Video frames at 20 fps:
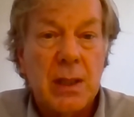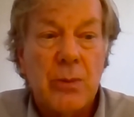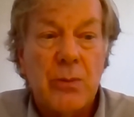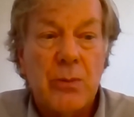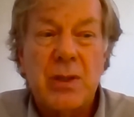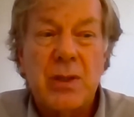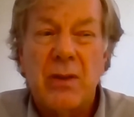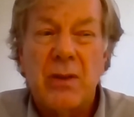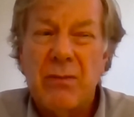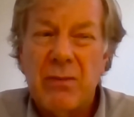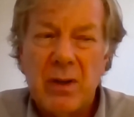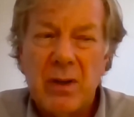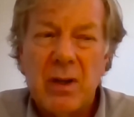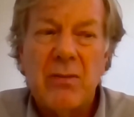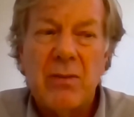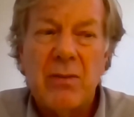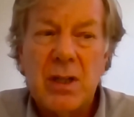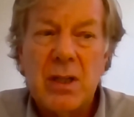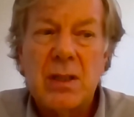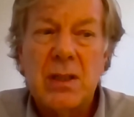It was a very,
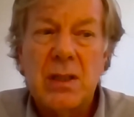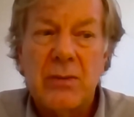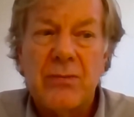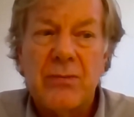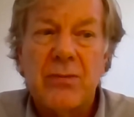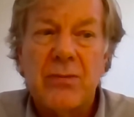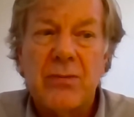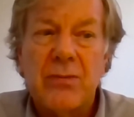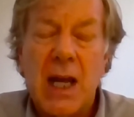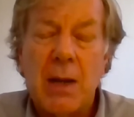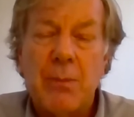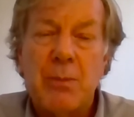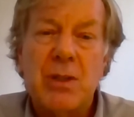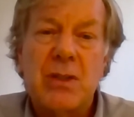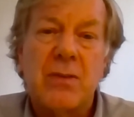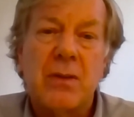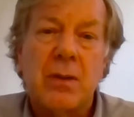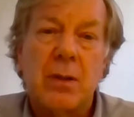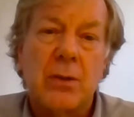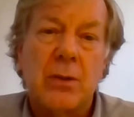very different
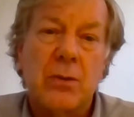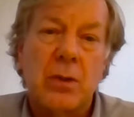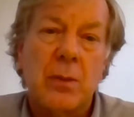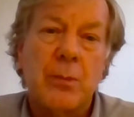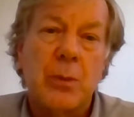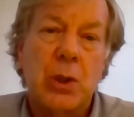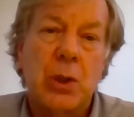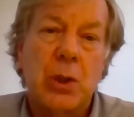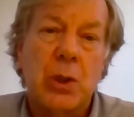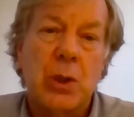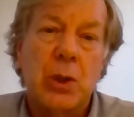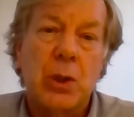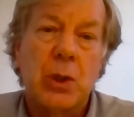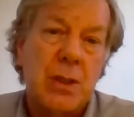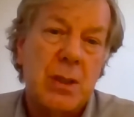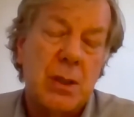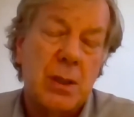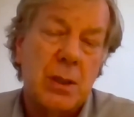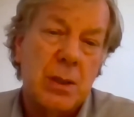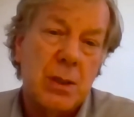atmosphere of criminal
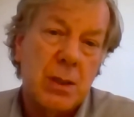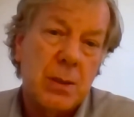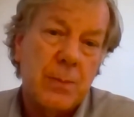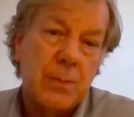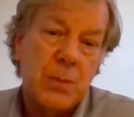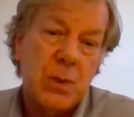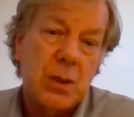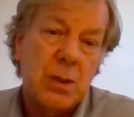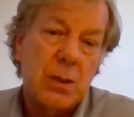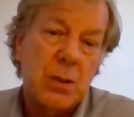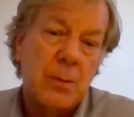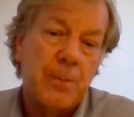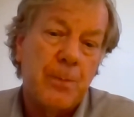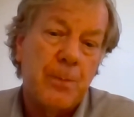justice. So